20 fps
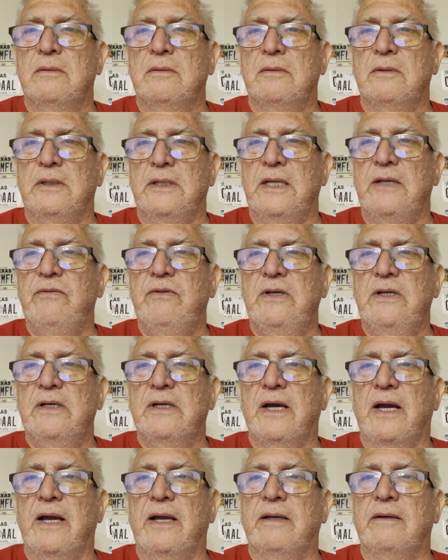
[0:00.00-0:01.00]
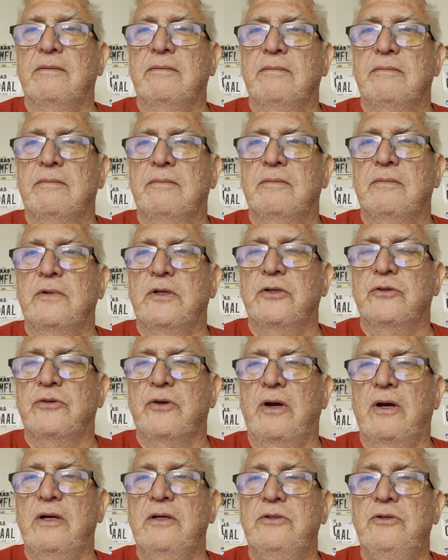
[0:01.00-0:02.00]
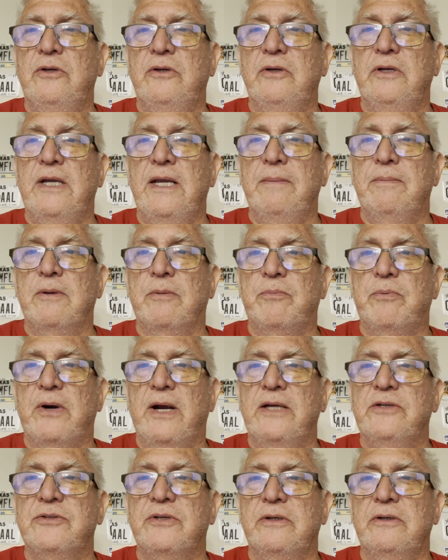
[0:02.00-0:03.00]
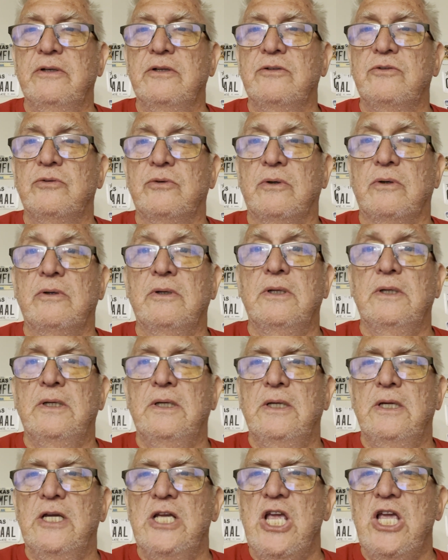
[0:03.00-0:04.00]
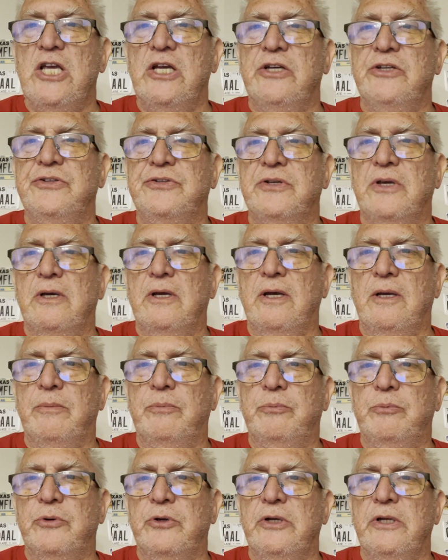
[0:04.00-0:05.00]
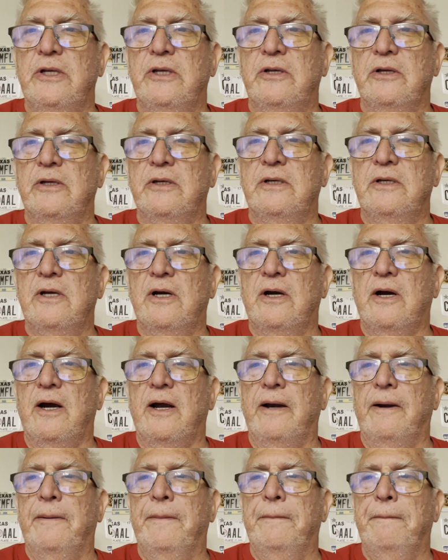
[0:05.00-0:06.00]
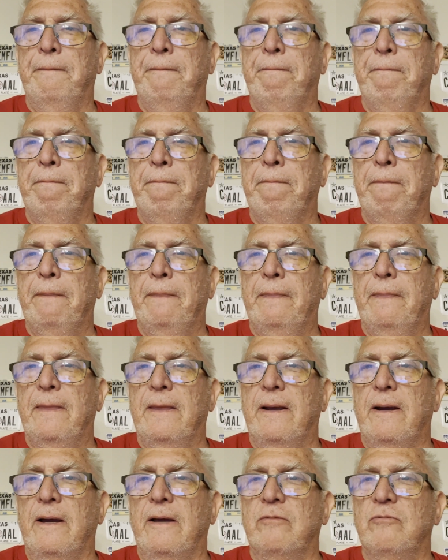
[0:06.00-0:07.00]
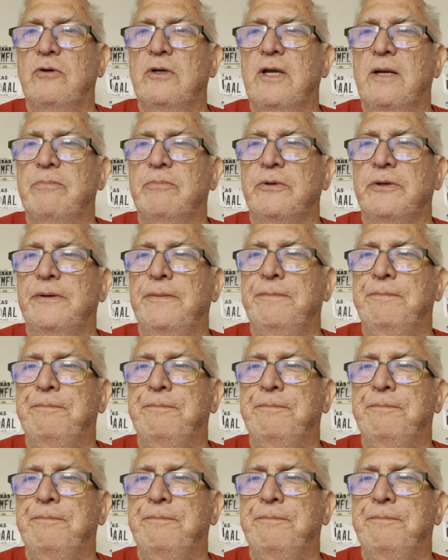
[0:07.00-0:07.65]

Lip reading: the EV9, as long as you can keep the price under control, is a pretty good car. Onward, upward.